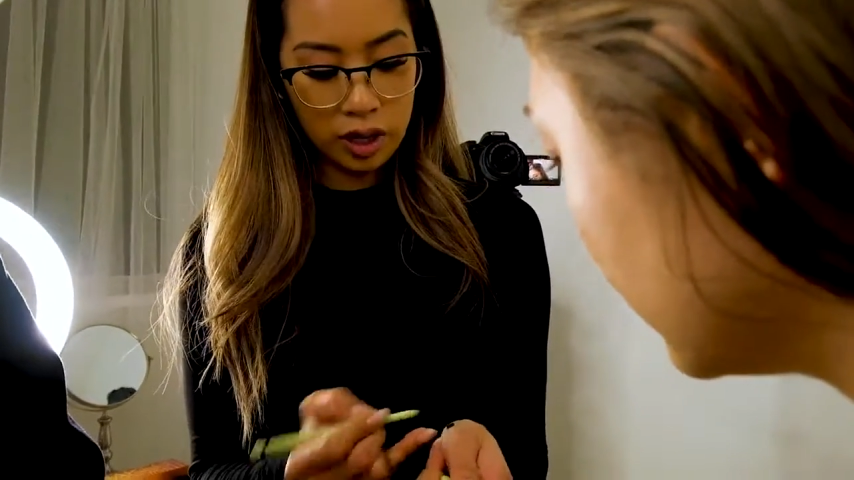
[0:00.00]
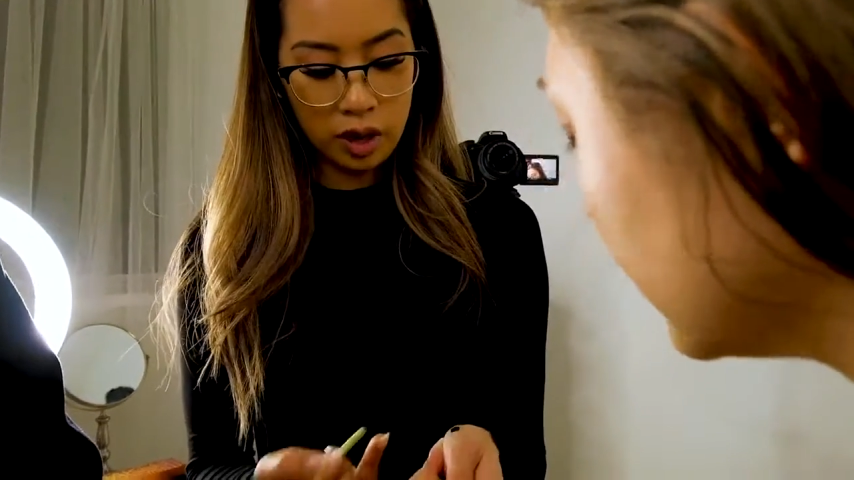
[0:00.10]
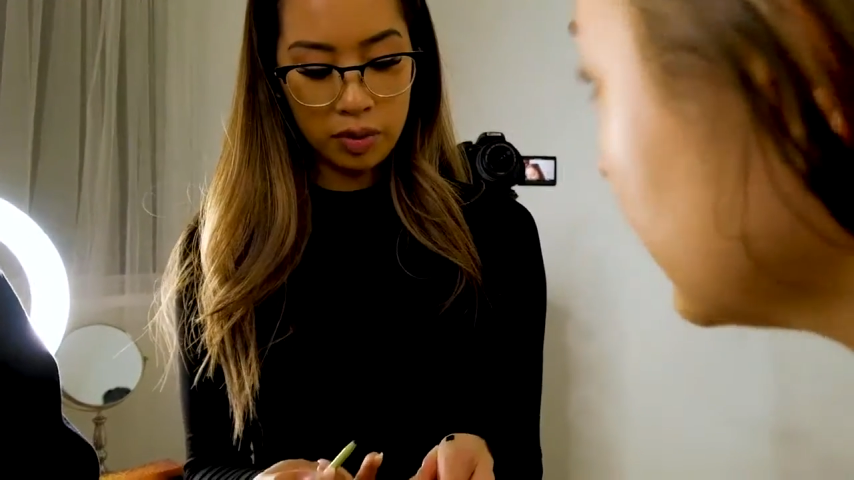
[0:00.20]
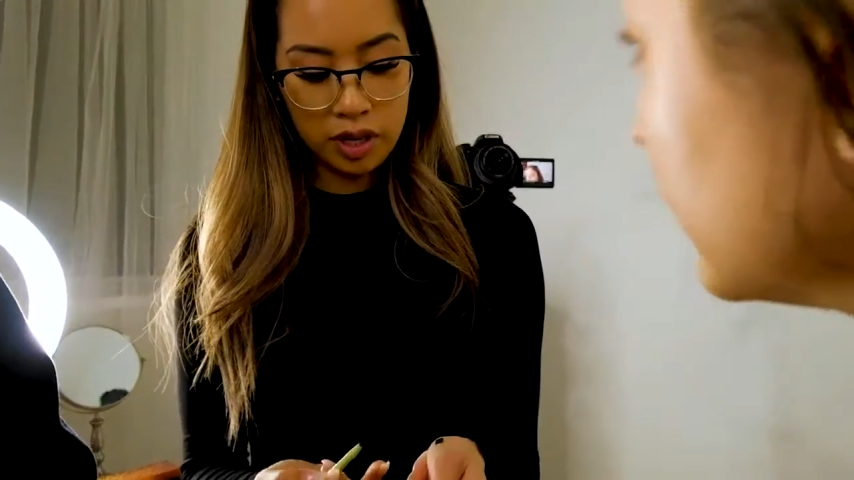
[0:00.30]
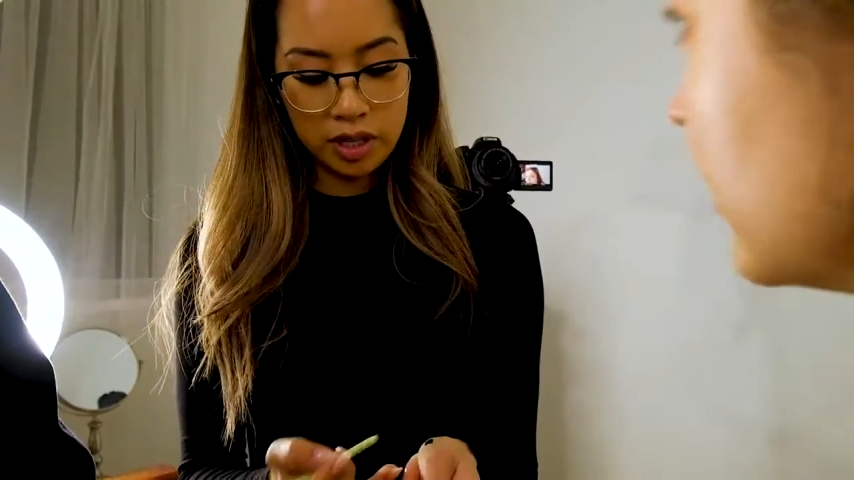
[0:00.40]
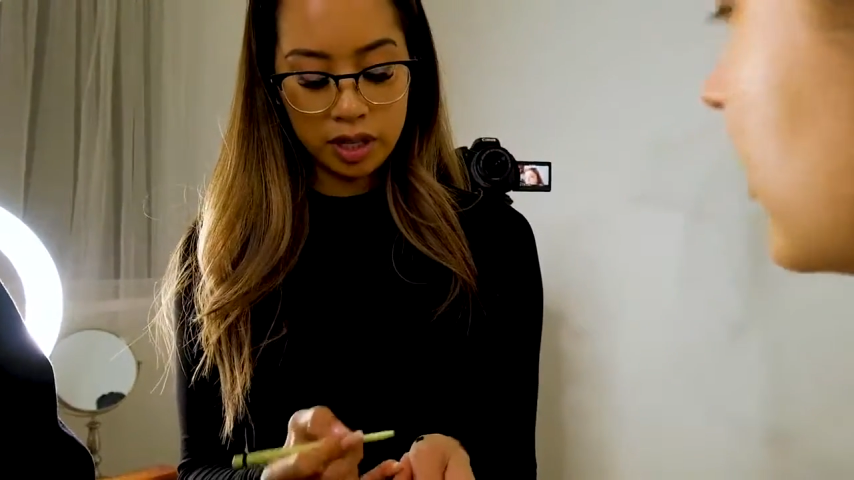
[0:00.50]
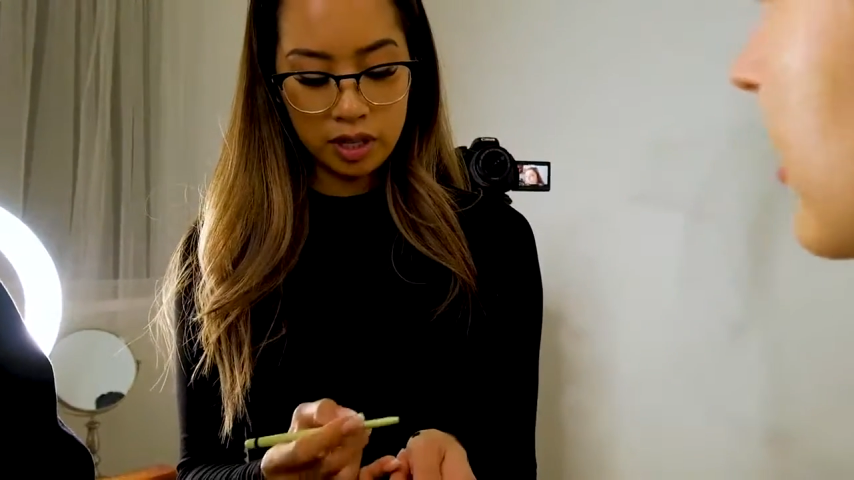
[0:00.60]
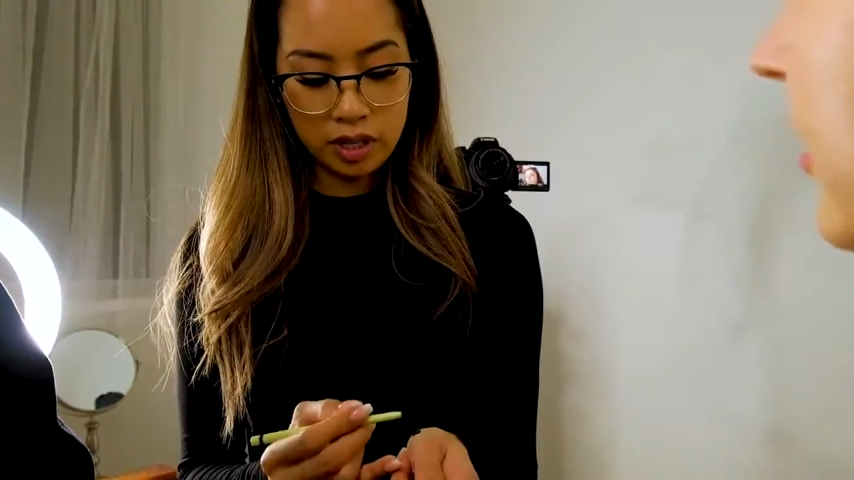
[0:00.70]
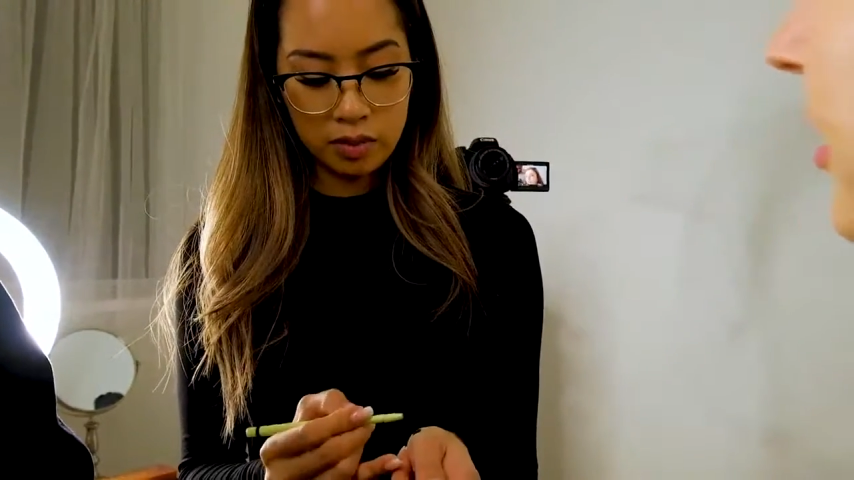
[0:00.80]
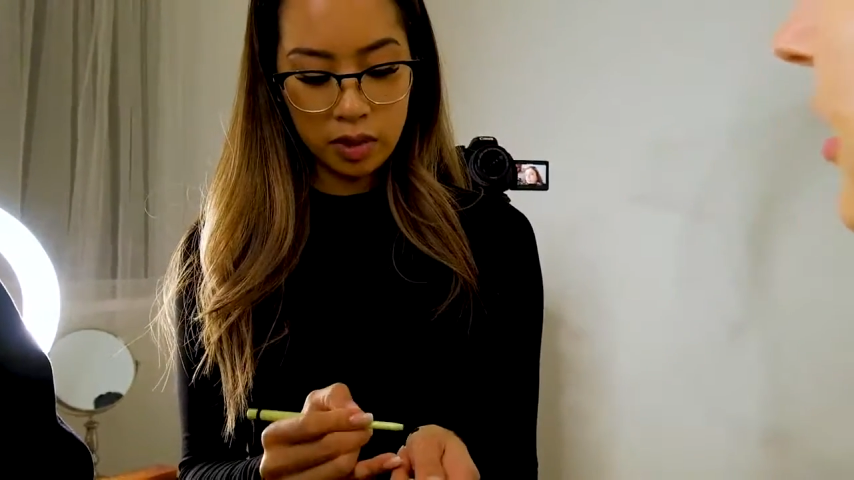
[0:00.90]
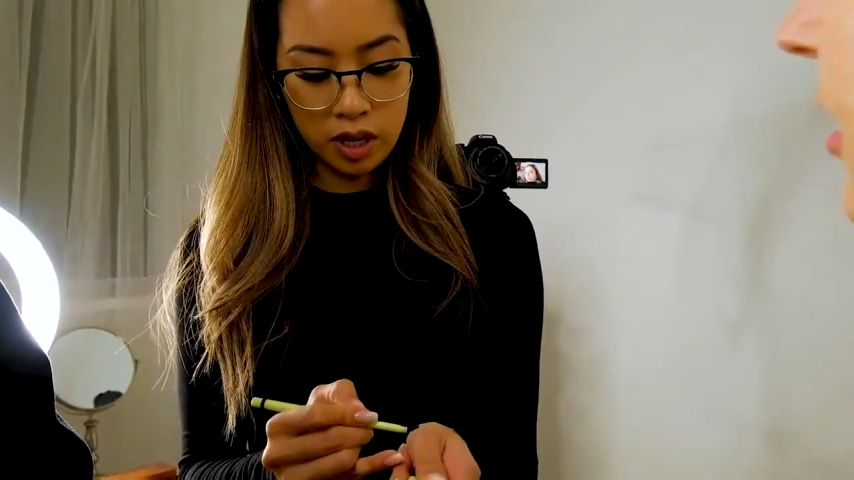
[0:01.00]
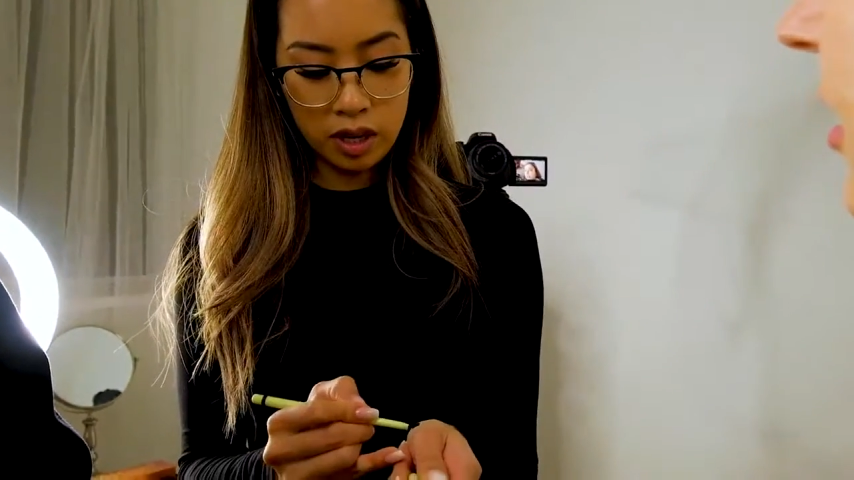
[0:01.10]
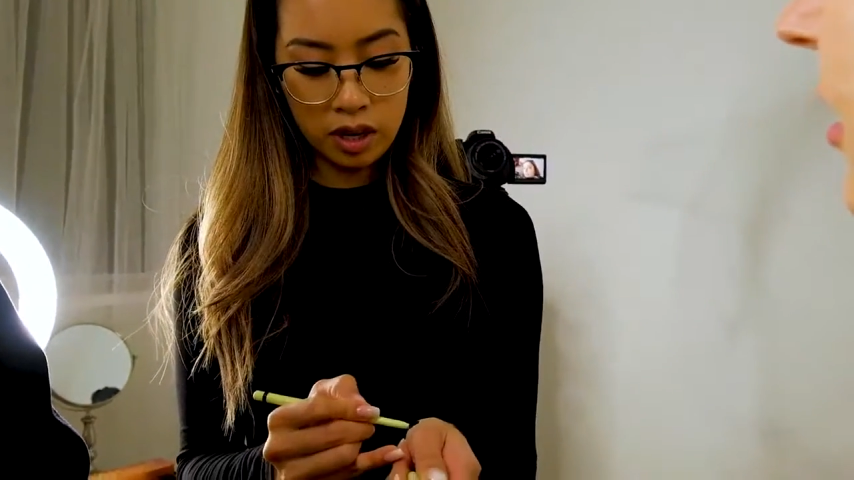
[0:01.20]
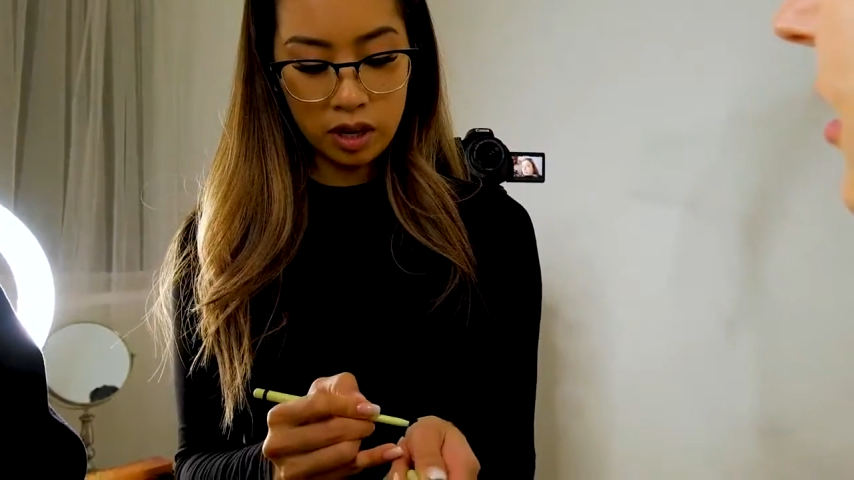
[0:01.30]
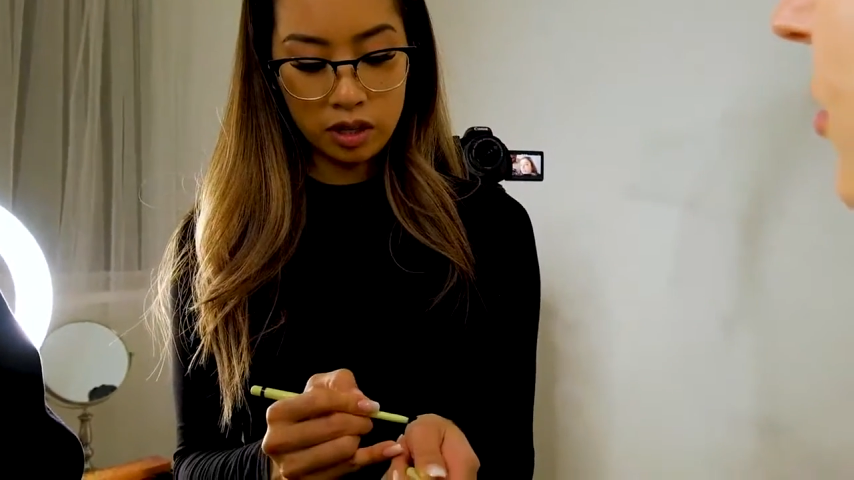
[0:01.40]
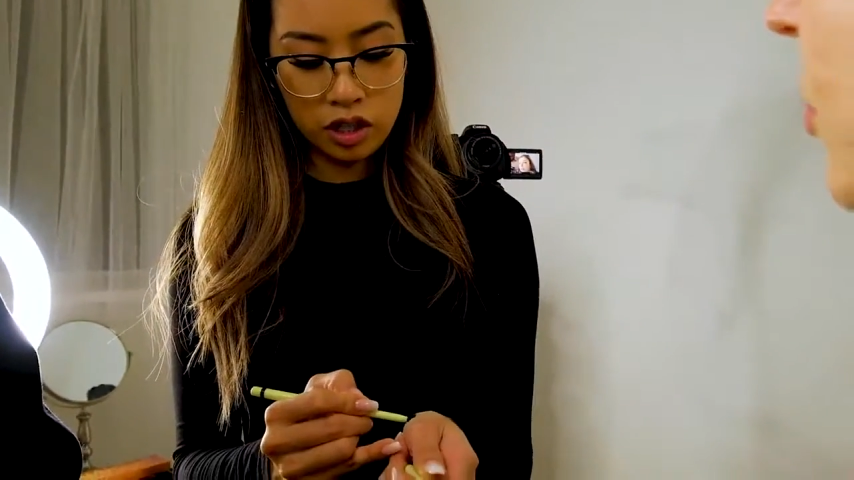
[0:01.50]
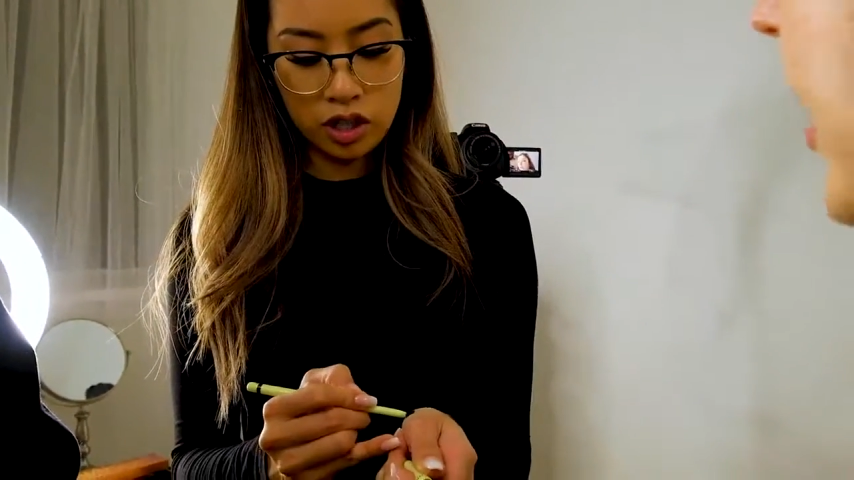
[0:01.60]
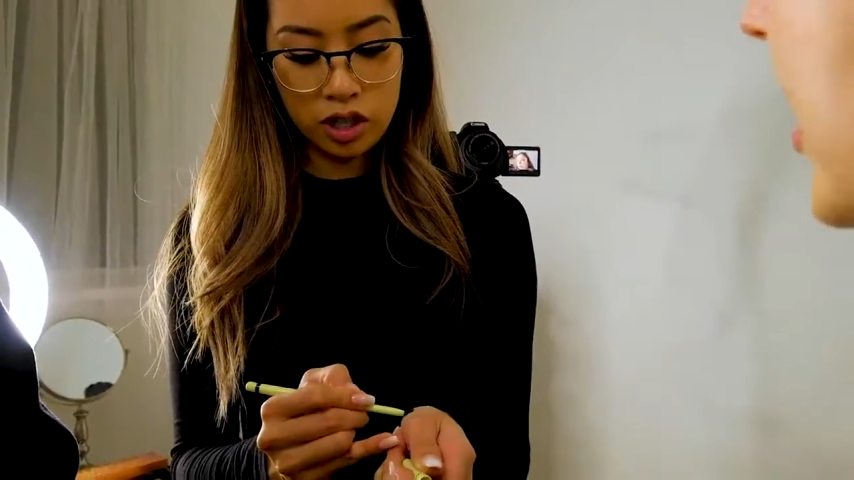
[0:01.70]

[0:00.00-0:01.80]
the company sent it to me. Just